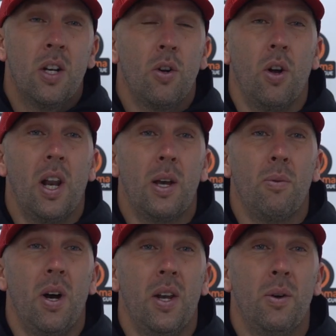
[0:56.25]
got a late
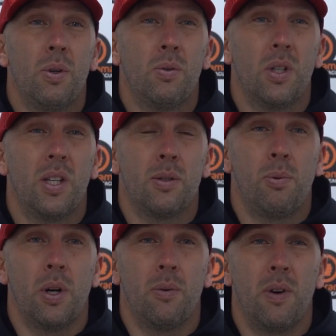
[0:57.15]
one which we are
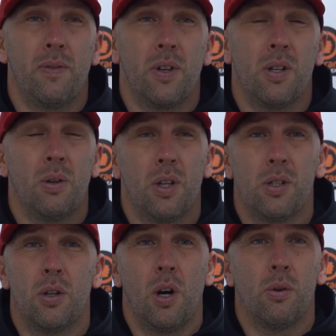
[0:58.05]
disappointed with the, the,
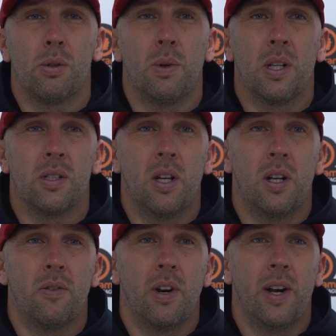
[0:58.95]
two goals that we
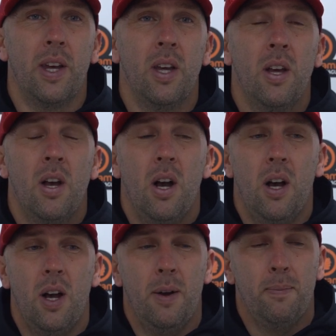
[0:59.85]
conceded really
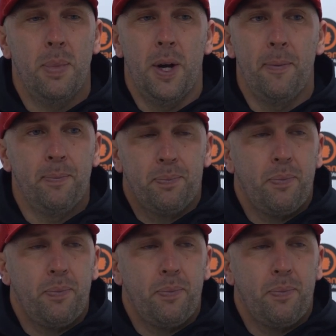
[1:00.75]
um, but